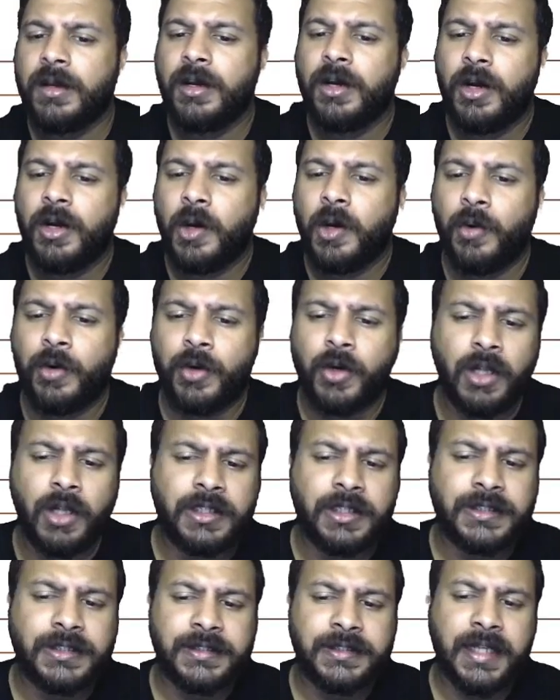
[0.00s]
Overall,
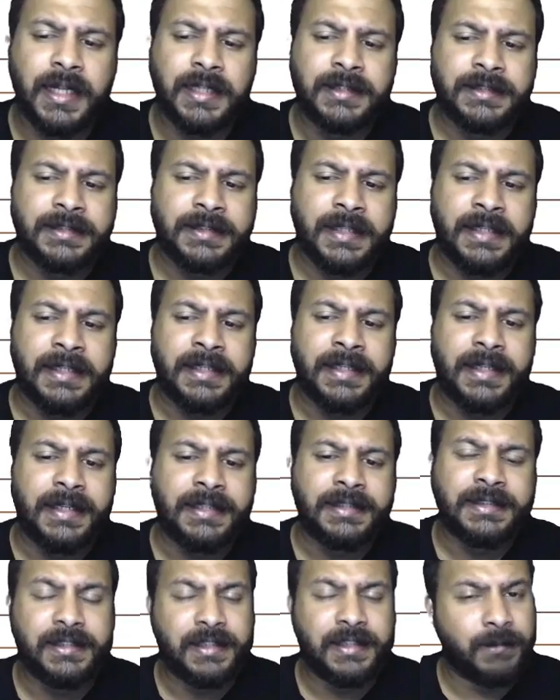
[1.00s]
this results in an
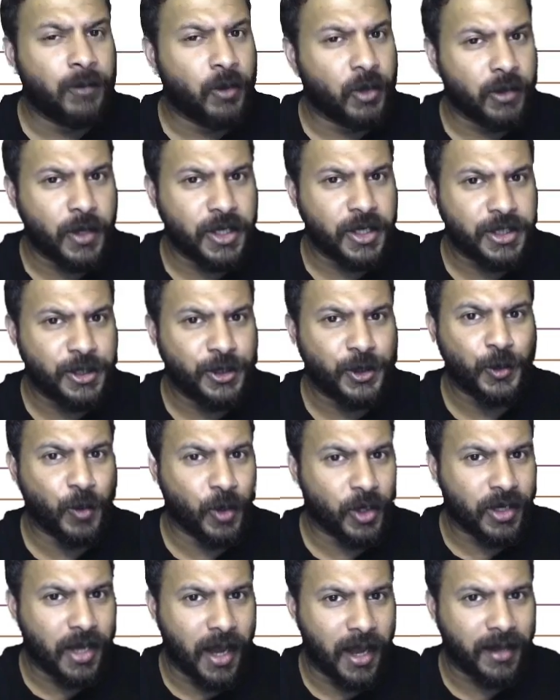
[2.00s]
increase in their motivation to
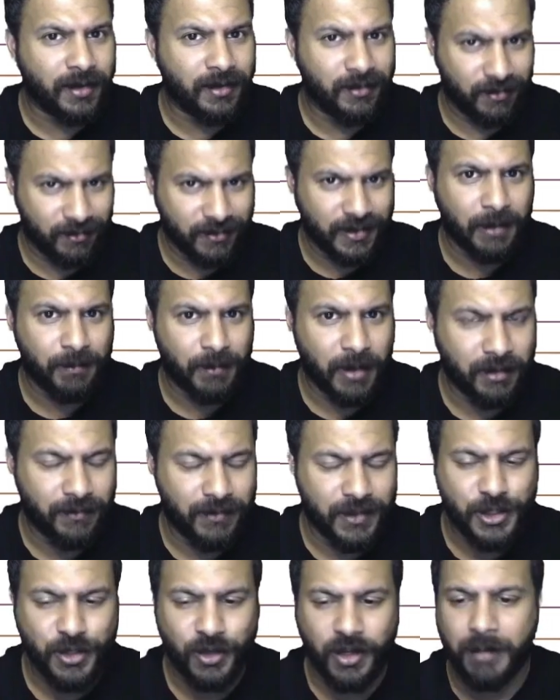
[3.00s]
work hard, that
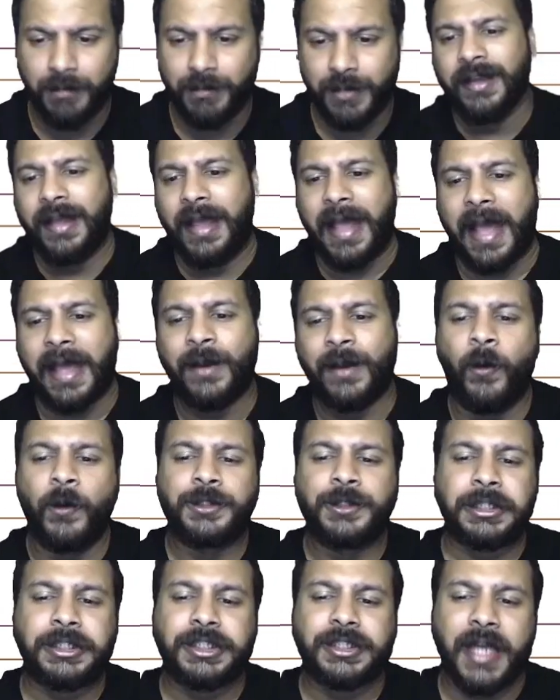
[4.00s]
benefits your company, and
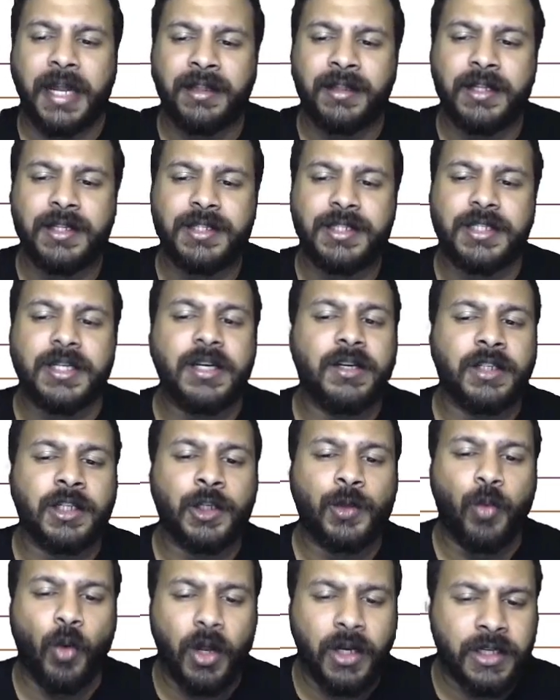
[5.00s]
also strengthens certain
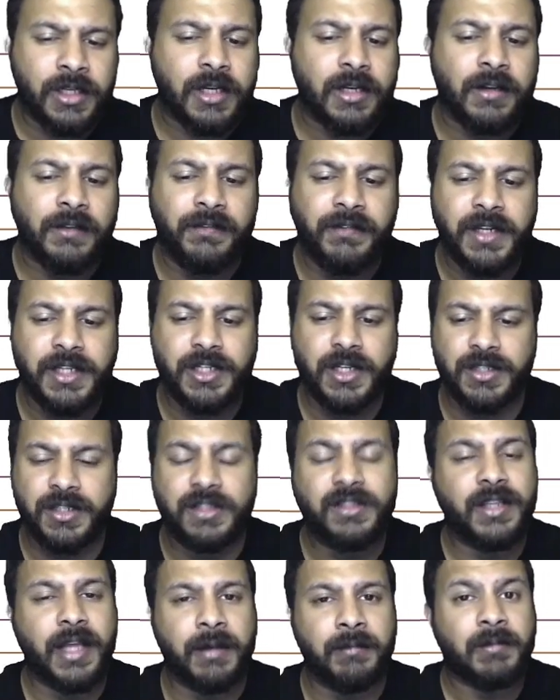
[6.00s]
qualitative features
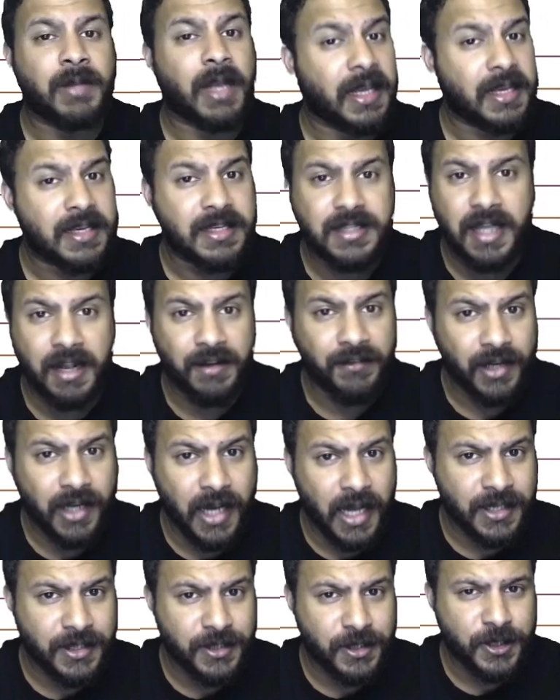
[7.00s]
in them like
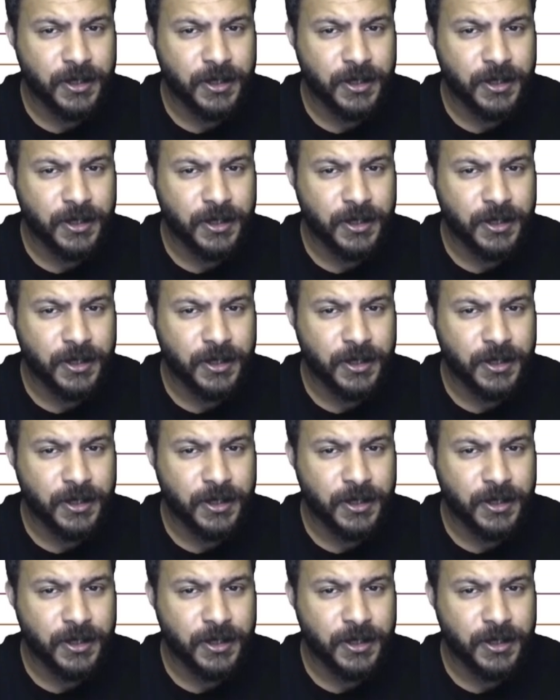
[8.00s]
self-reliance.